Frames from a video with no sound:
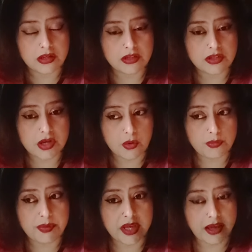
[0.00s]
Don't
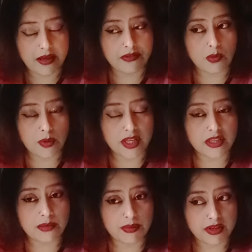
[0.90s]
behave the way
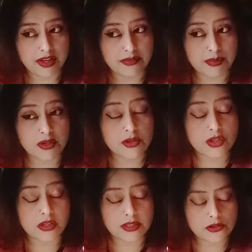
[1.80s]
they behave, because
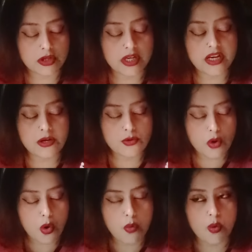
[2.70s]
literally
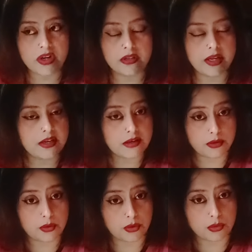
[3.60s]
know what they did
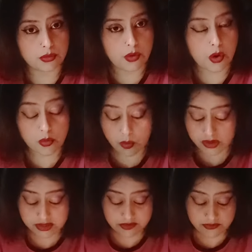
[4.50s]
to you, or
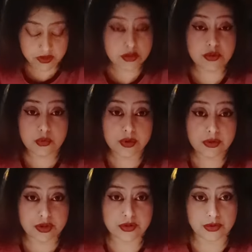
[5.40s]
what someone is doing
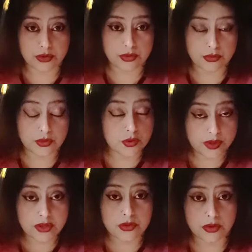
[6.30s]

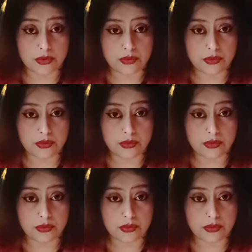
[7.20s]
to you.